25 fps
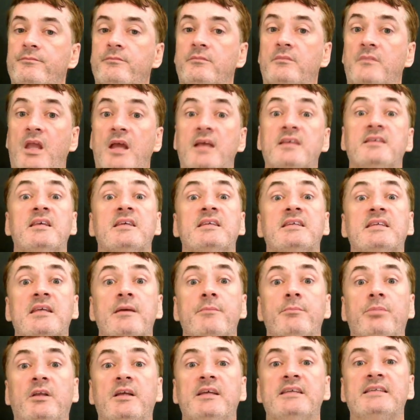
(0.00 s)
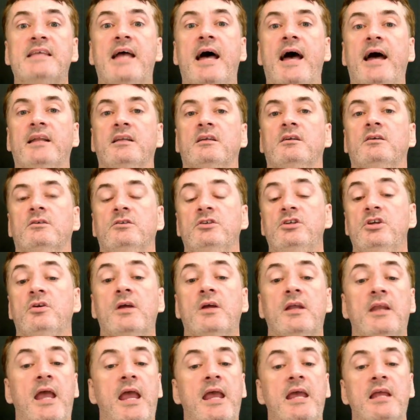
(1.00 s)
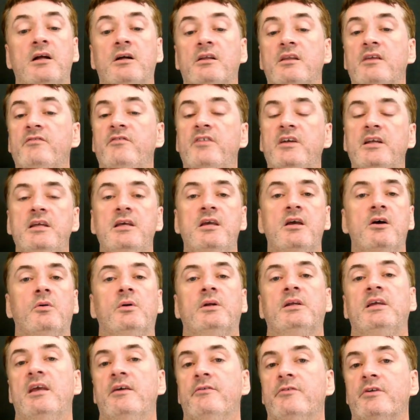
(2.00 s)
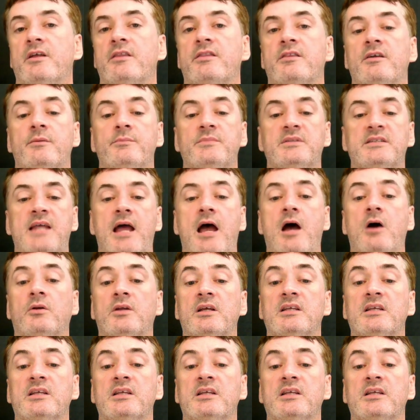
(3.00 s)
It's as simple as that. You can hate on the video and give it a thumbs down.